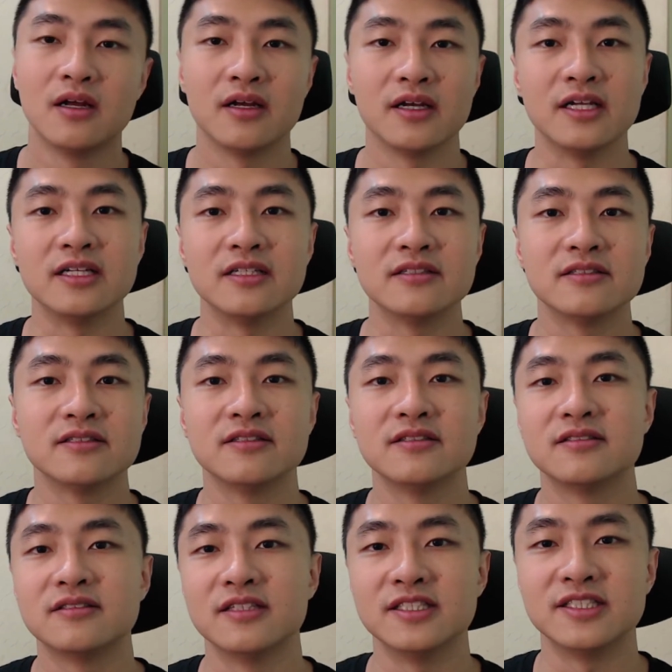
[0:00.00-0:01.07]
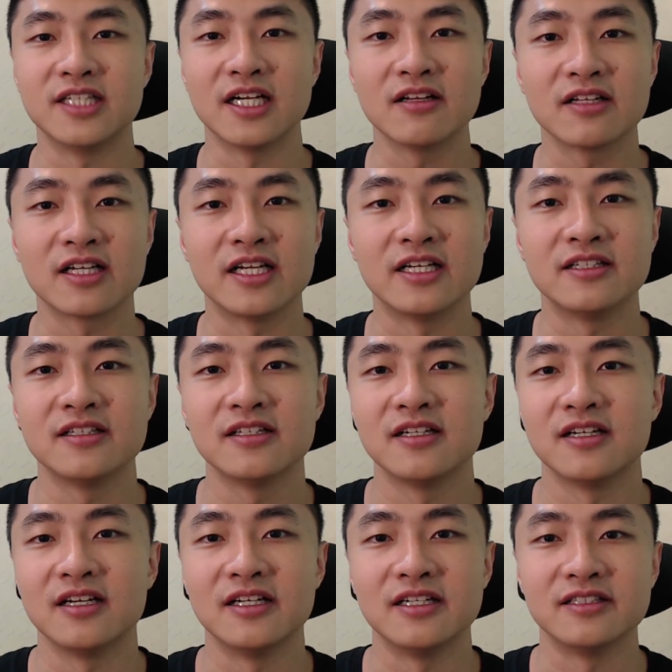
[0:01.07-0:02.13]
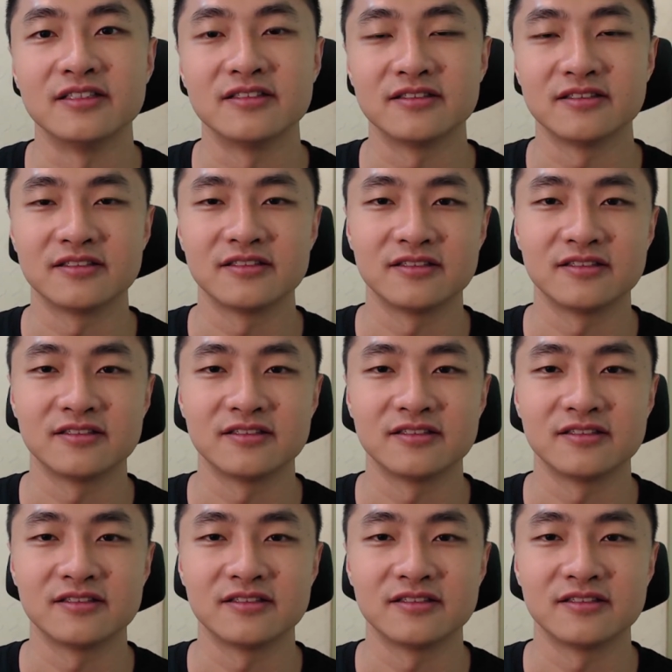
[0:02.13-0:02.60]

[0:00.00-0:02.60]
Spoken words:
Hey, it's Zell again, and